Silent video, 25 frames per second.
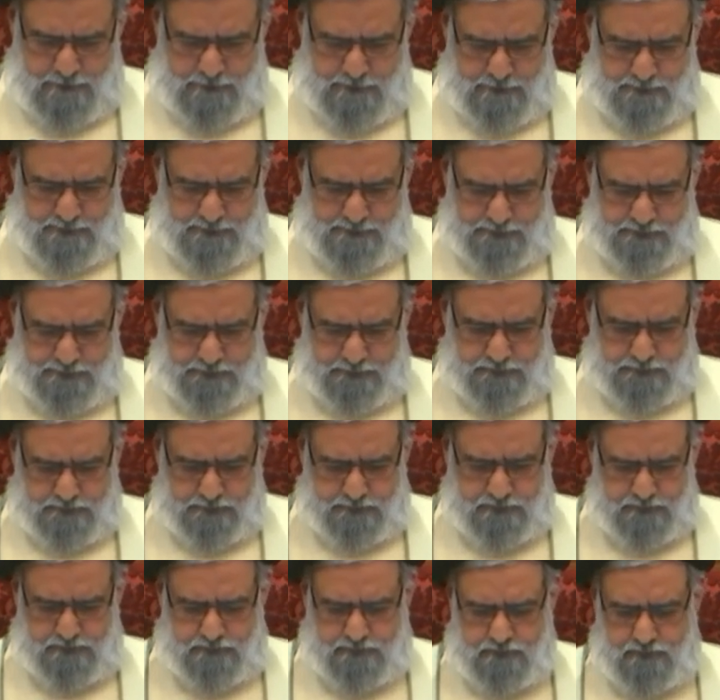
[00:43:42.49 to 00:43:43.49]

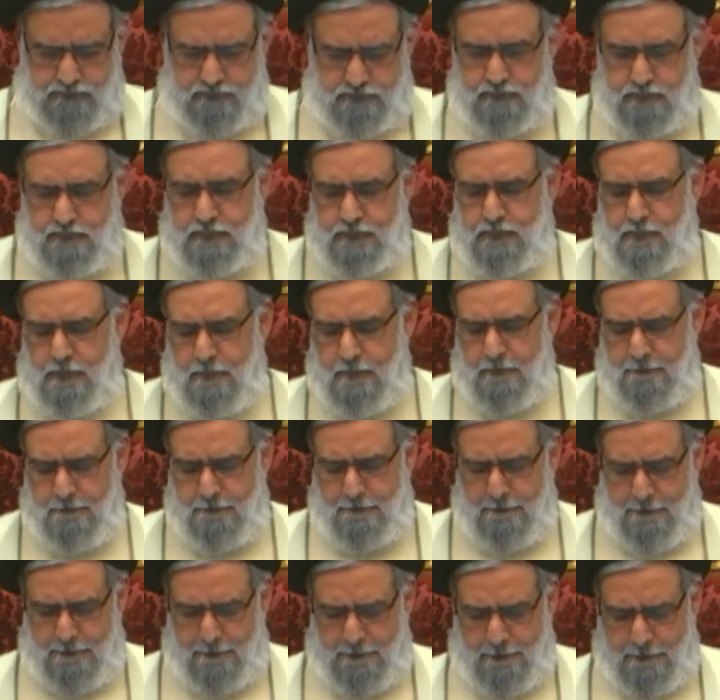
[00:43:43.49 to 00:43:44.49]

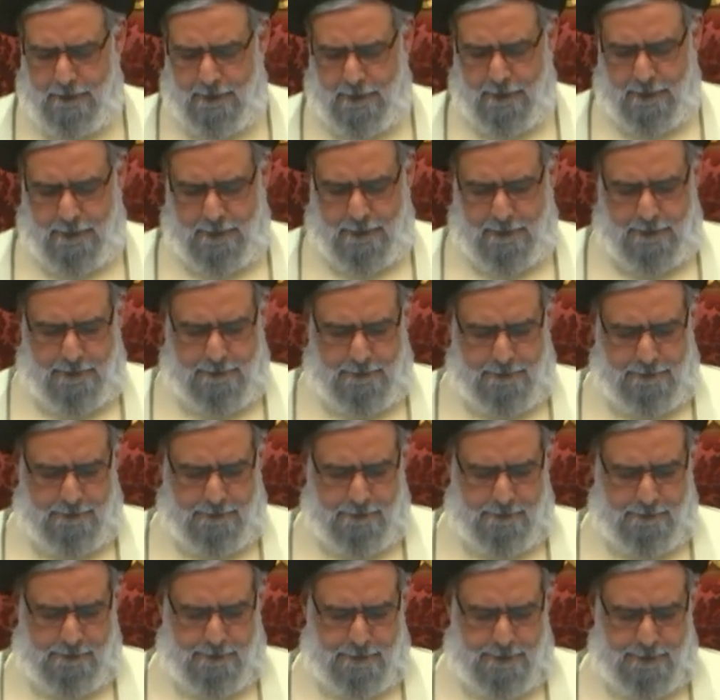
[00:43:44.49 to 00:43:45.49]

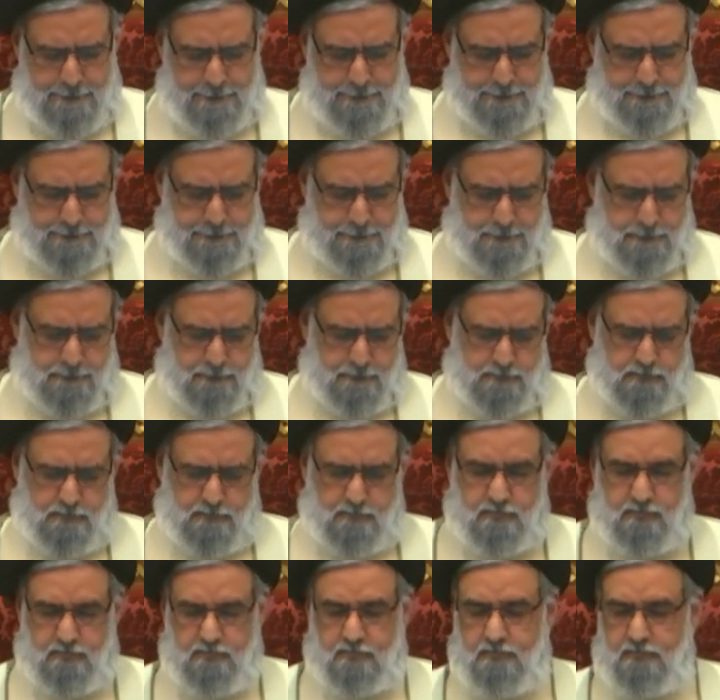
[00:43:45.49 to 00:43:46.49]

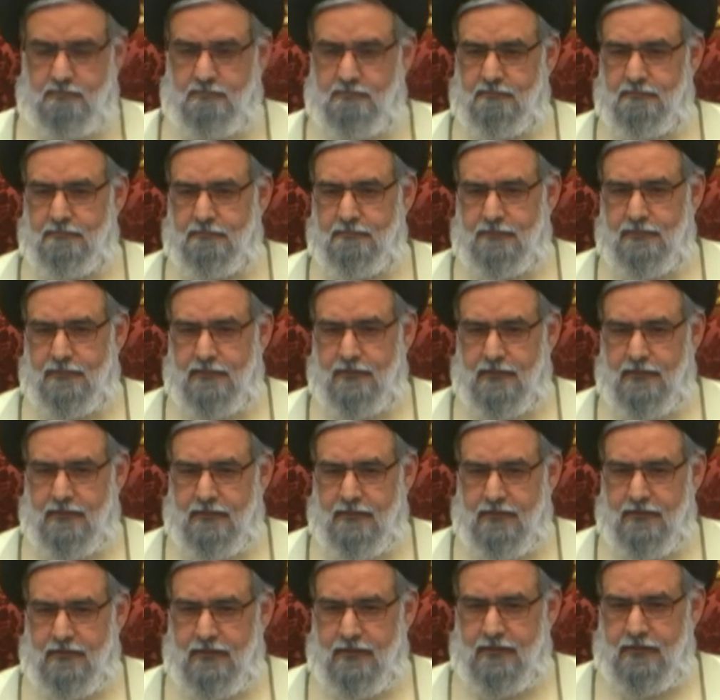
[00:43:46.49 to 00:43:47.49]

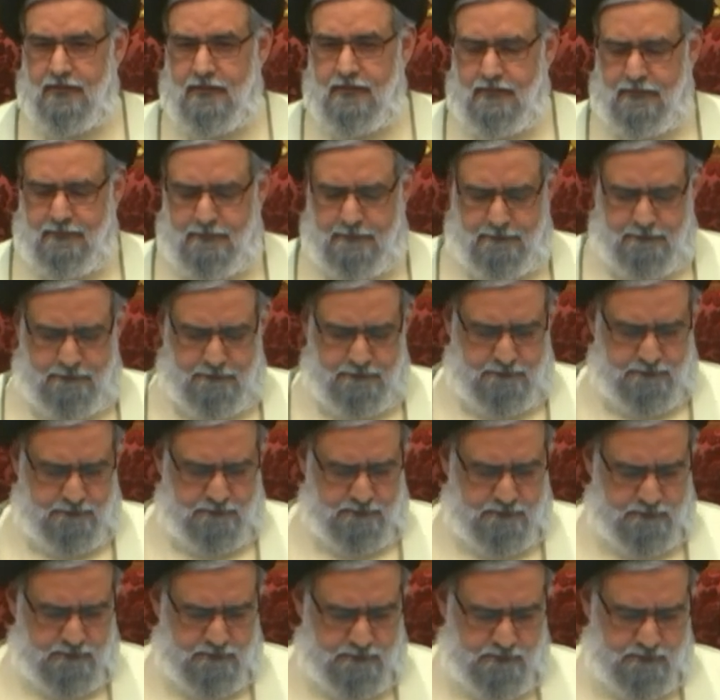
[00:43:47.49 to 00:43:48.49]

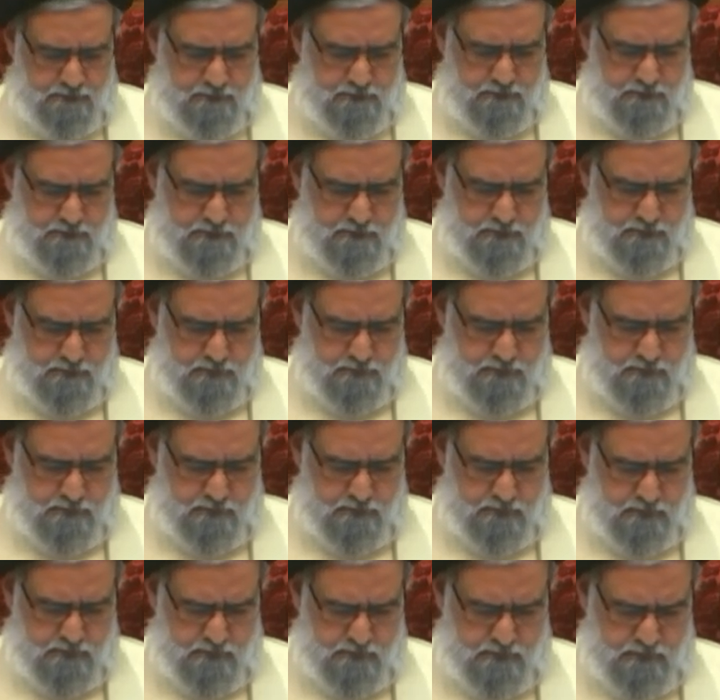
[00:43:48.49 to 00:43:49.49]

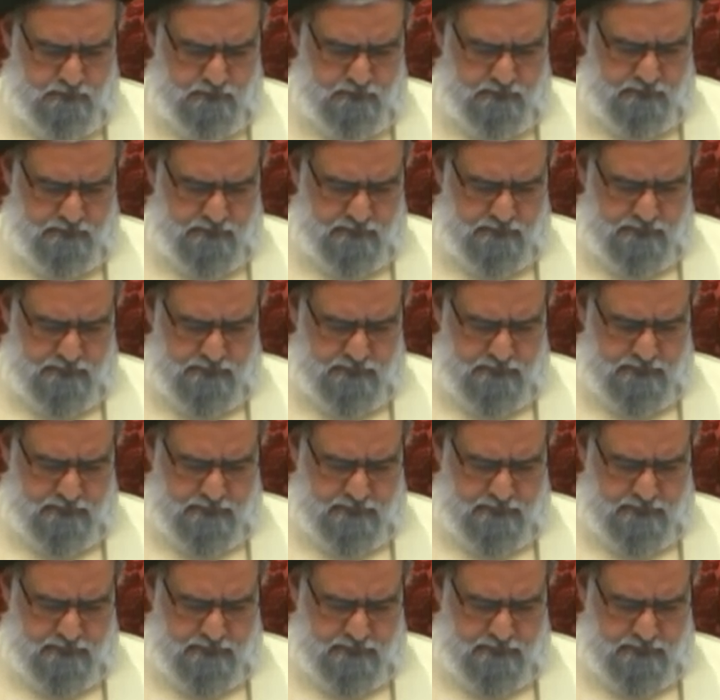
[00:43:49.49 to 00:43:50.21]
Nothing is said.